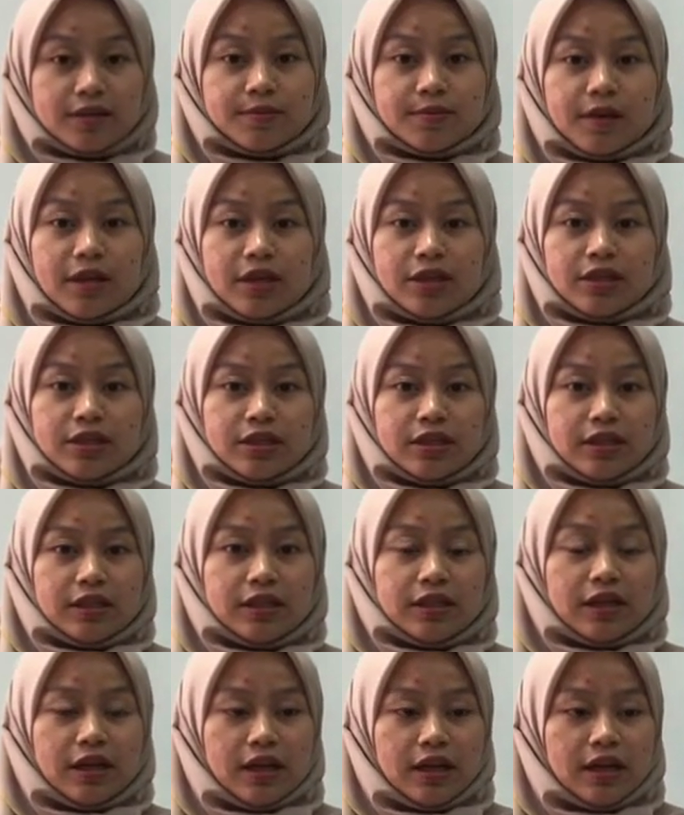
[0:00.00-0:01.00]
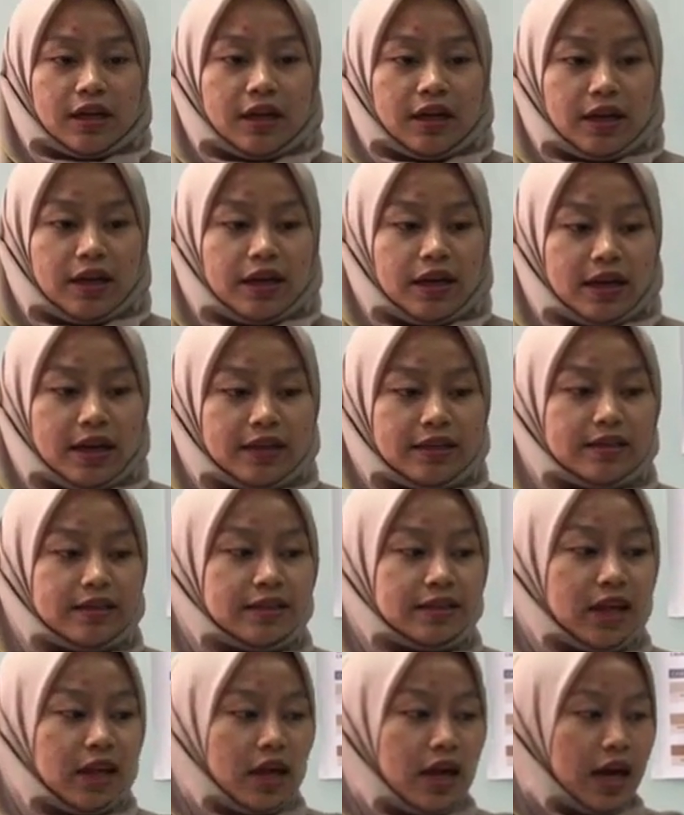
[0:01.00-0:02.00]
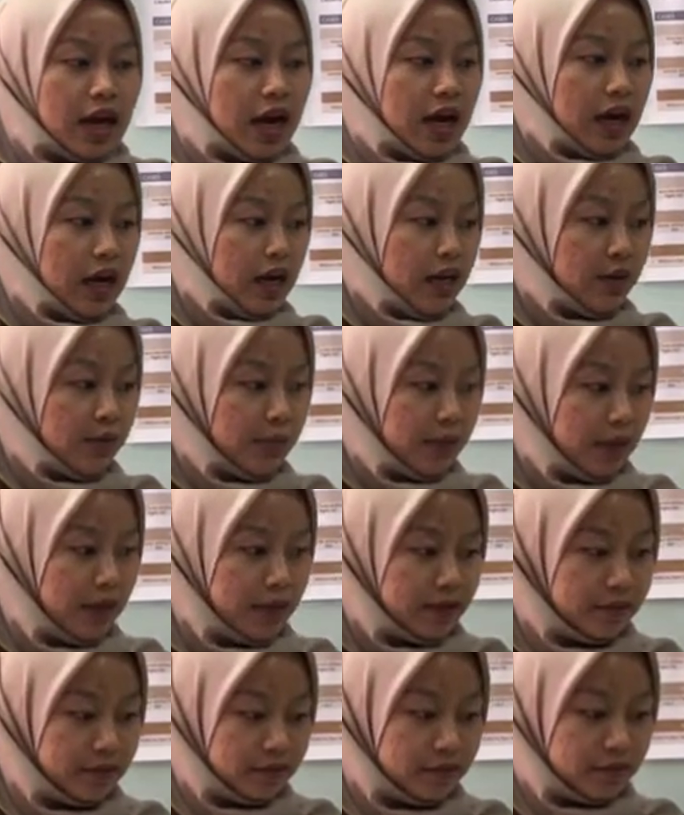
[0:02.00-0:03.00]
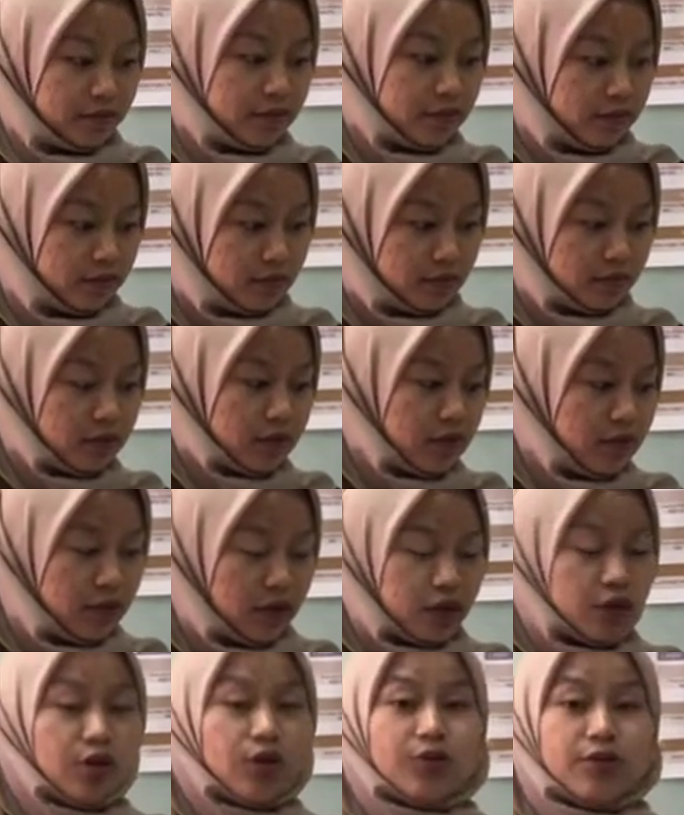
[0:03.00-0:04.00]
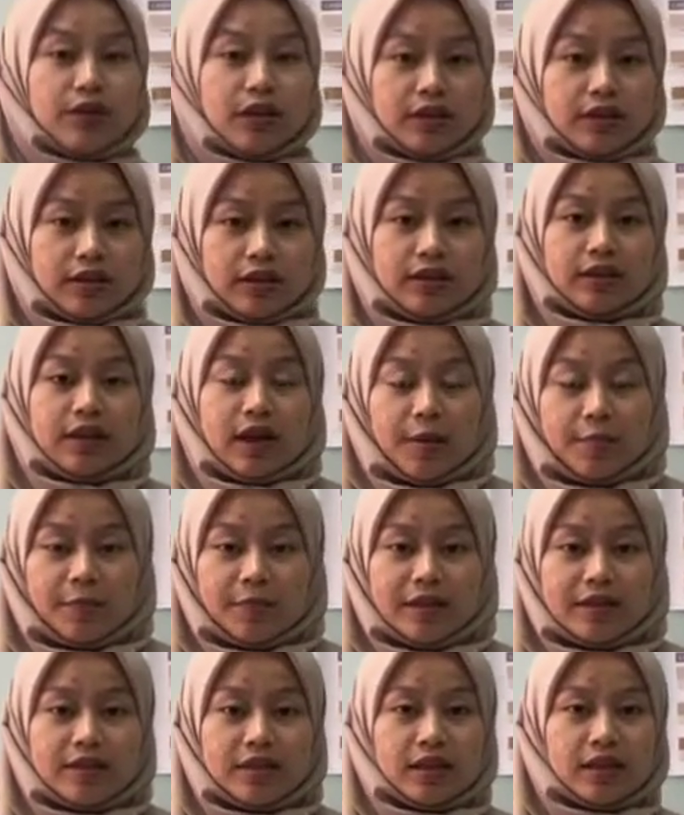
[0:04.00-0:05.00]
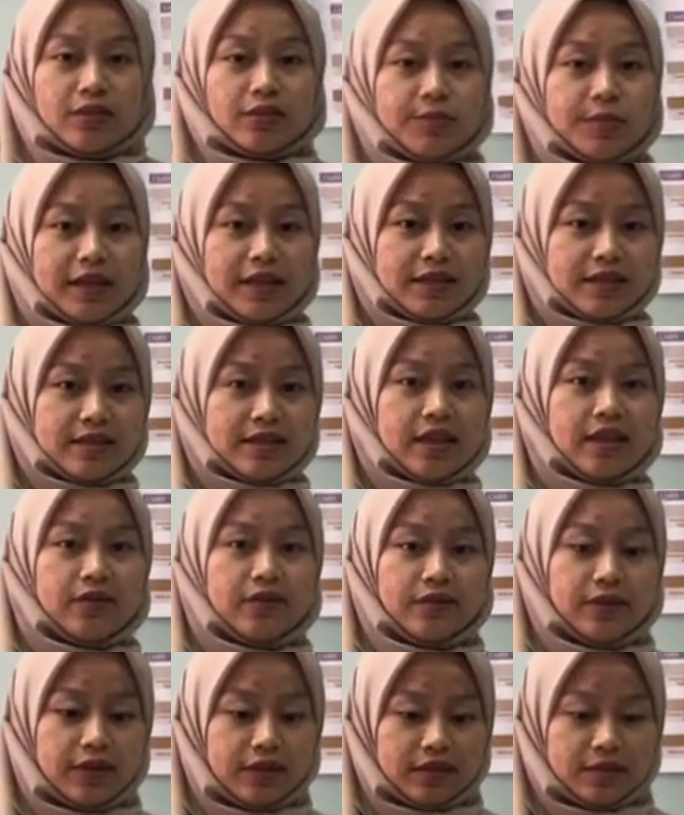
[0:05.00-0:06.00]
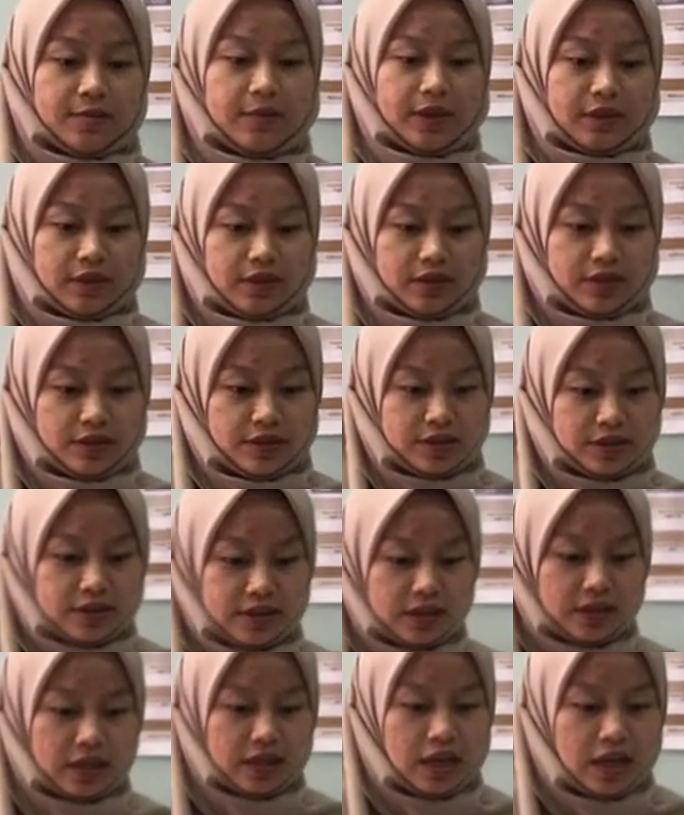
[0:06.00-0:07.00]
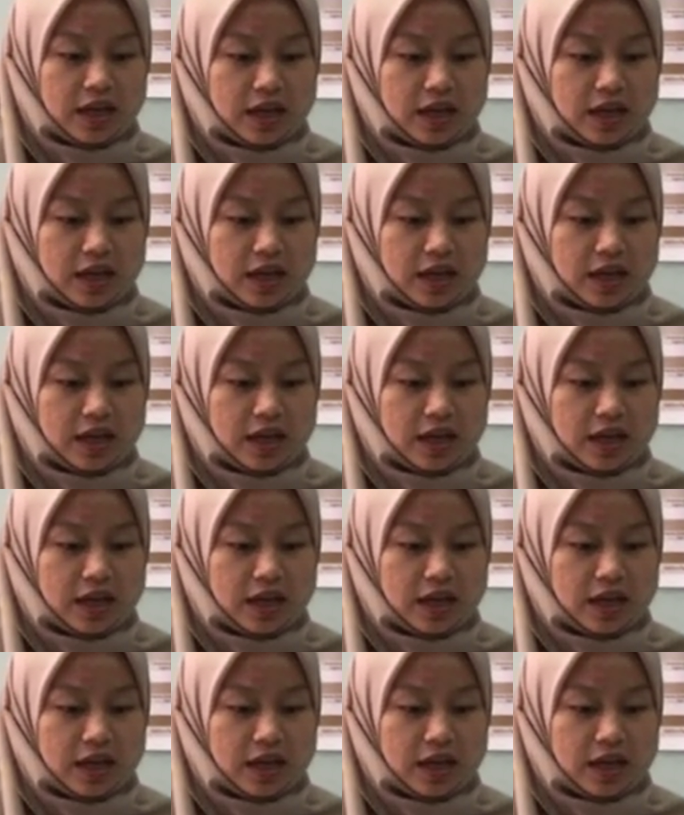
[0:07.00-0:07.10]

Malaysian airlines are being, the company's economy itself is being decreasing.